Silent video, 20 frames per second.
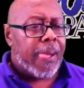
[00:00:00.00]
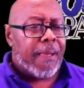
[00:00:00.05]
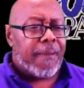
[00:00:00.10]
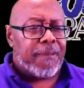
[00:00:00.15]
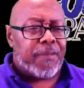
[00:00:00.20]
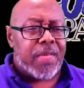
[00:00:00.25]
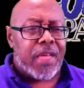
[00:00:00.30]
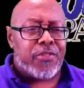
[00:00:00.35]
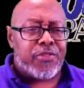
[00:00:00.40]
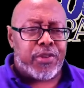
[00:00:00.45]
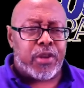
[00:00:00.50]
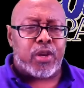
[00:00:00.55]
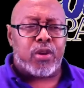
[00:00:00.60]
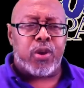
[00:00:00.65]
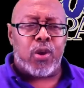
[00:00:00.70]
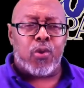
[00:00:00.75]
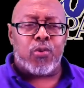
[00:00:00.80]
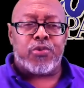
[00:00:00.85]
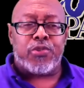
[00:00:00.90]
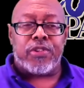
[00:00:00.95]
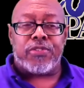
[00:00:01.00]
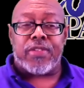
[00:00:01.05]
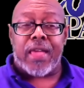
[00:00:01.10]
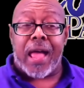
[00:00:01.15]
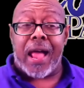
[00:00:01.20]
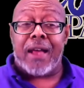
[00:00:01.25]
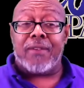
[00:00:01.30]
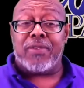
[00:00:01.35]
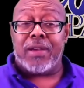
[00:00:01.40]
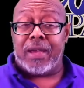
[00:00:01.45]
That's the closest
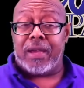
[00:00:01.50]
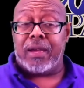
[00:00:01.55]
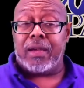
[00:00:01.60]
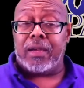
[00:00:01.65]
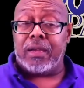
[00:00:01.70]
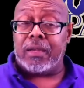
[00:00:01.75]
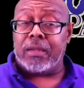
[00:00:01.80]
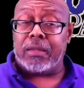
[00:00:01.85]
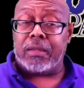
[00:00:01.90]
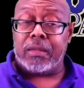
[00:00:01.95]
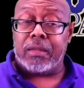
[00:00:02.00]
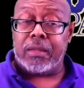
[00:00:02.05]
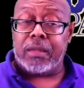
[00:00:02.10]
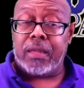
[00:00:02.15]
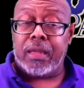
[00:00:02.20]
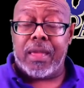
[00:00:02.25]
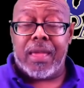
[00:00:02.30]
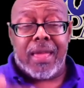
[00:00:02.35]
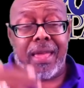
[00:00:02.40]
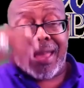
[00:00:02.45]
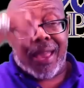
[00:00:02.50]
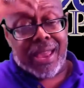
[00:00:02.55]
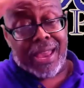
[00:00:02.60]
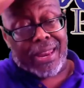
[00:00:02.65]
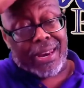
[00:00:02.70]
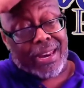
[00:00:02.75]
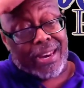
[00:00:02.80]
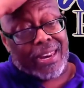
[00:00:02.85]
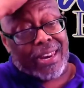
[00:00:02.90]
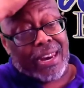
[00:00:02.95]
I've had.
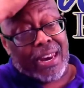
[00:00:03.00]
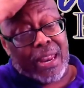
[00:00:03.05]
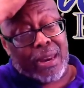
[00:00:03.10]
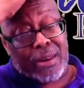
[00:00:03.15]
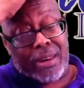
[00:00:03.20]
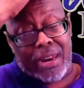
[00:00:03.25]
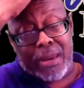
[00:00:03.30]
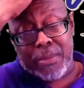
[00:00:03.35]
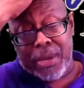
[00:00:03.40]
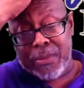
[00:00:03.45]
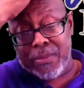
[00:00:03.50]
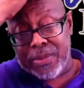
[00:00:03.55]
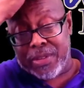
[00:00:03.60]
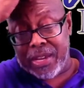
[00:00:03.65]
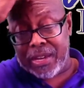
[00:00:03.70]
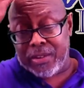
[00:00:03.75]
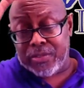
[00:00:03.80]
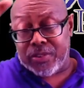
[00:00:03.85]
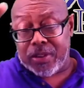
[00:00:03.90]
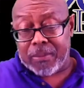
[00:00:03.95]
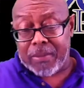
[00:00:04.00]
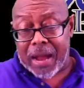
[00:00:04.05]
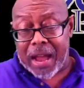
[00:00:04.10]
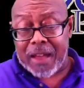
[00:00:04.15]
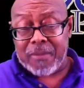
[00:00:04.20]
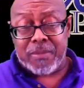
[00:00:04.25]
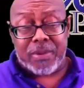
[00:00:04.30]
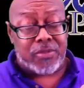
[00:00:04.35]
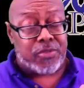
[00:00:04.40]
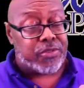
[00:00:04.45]
And let me even tell you something.
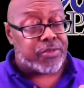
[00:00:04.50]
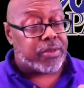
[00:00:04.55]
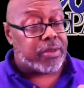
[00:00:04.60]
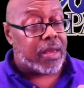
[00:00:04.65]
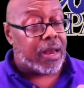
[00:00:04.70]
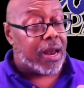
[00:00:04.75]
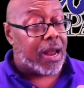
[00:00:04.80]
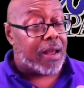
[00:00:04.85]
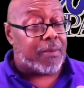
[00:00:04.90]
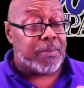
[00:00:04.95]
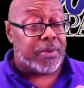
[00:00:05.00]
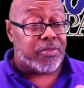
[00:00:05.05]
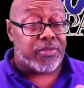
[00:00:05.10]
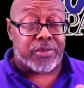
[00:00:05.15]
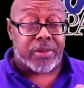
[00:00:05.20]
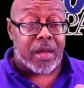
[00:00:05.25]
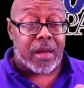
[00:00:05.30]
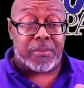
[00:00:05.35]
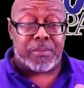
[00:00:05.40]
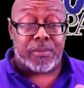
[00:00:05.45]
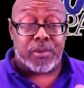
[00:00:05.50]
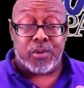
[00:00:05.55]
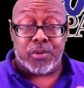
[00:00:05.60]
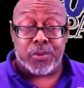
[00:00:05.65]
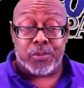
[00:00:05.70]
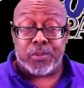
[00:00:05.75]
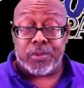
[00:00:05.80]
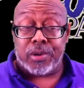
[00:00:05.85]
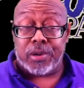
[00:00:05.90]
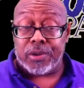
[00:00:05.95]
I've been stopped more
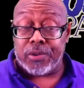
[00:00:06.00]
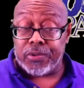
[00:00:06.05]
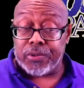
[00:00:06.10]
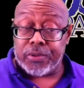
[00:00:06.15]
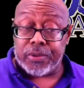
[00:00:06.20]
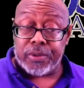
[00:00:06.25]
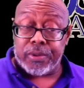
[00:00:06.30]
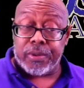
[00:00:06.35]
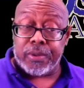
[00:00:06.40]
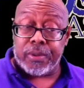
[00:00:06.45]
than once.